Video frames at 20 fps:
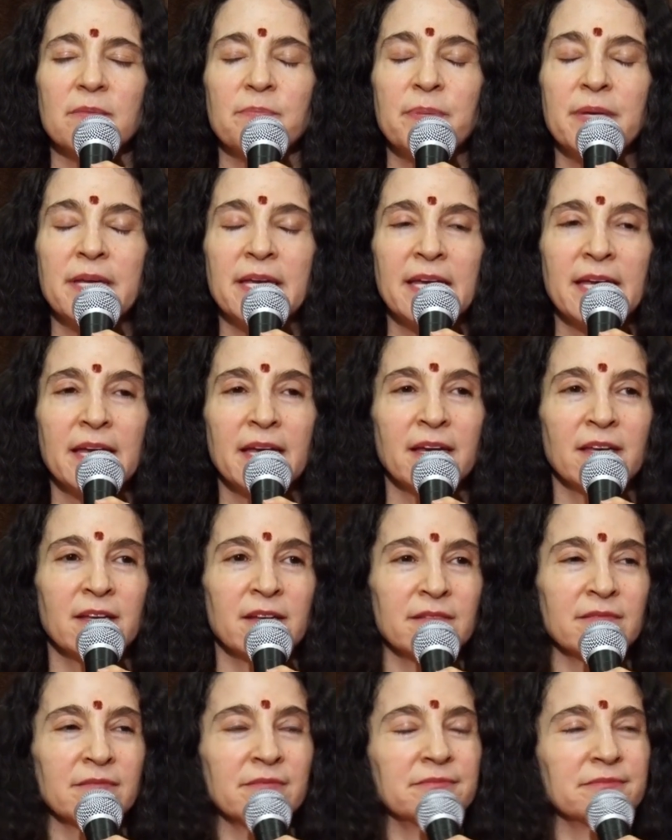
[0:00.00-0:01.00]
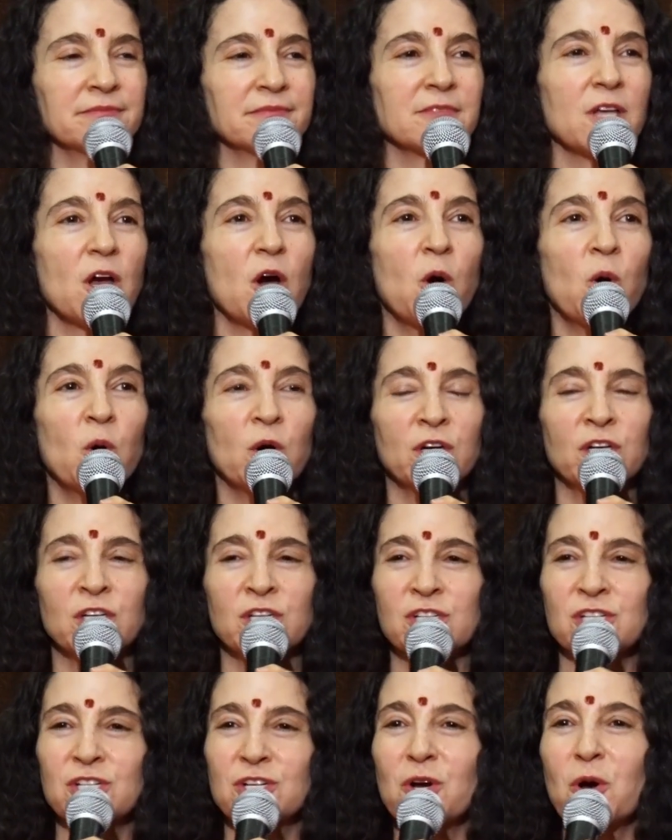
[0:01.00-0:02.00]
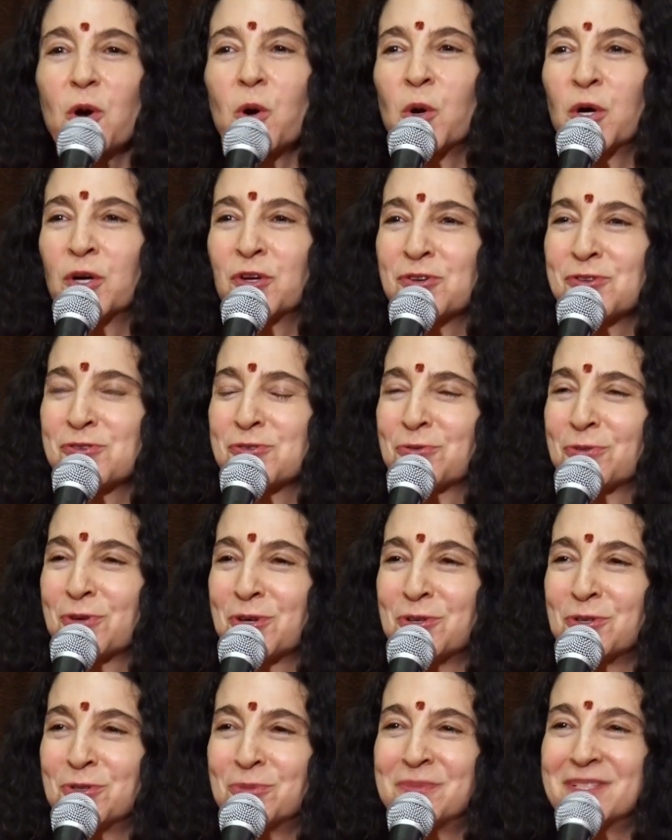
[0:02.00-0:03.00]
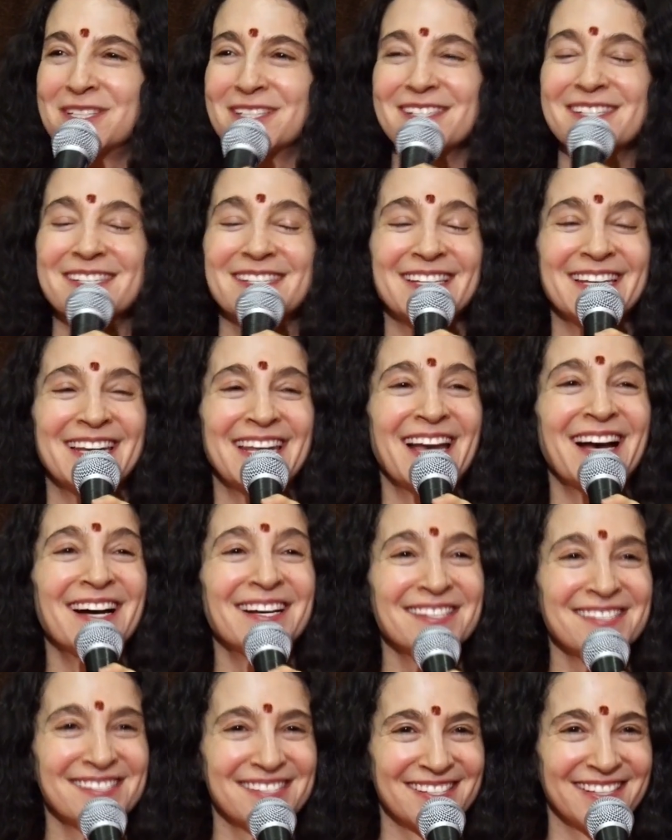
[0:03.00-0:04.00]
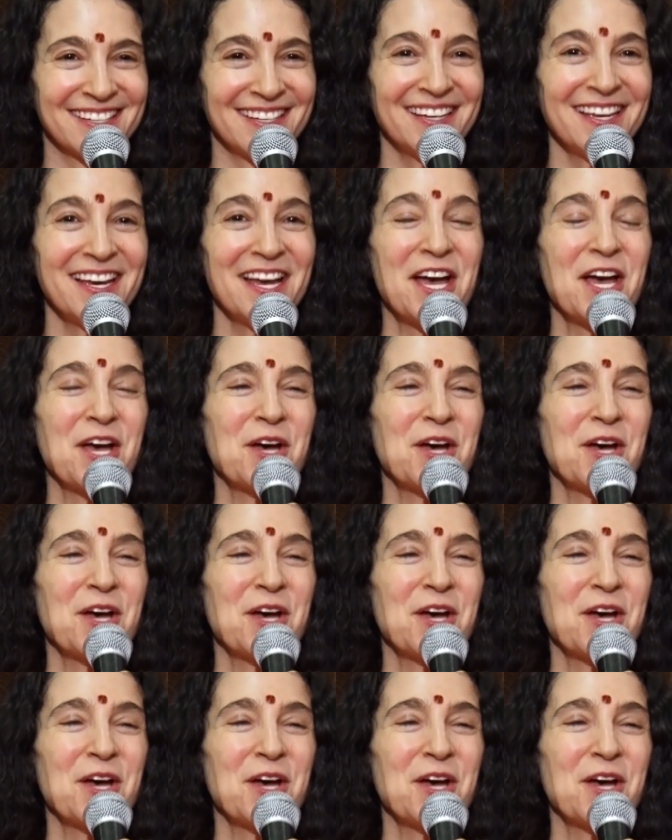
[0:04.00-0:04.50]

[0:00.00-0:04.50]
being an orange, orange robed sannyasi,